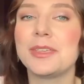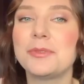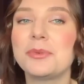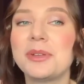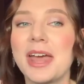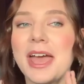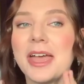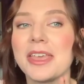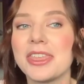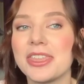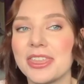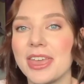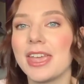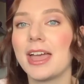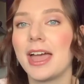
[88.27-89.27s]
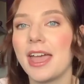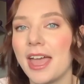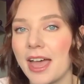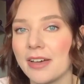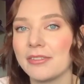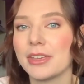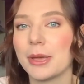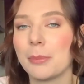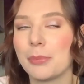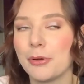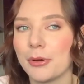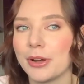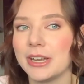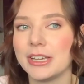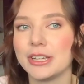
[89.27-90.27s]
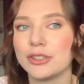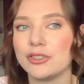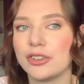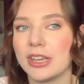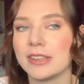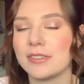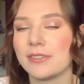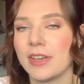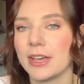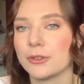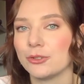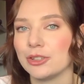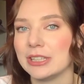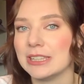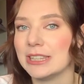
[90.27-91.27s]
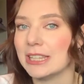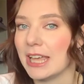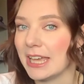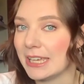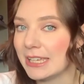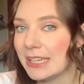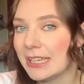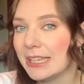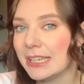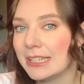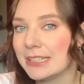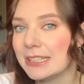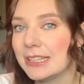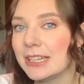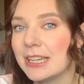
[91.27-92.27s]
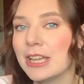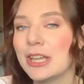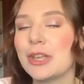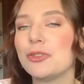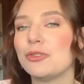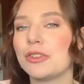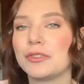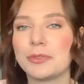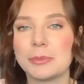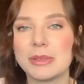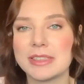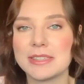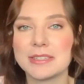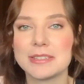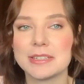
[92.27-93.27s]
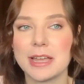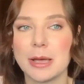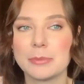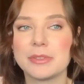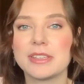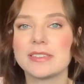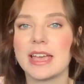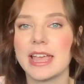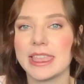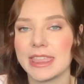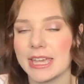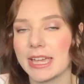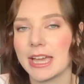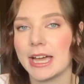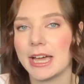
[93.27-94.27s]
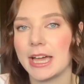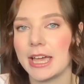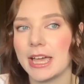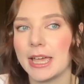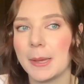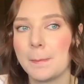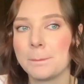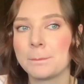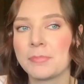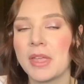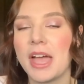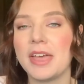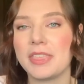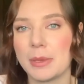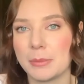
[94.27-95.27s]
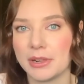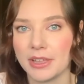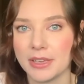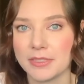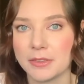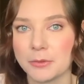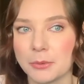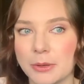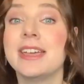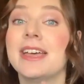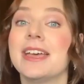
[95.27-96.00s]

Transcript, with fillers: This one I think I have like a pretty good chance of actually liking. Just from like the synopsis, I think I I think I'm gonna like this one.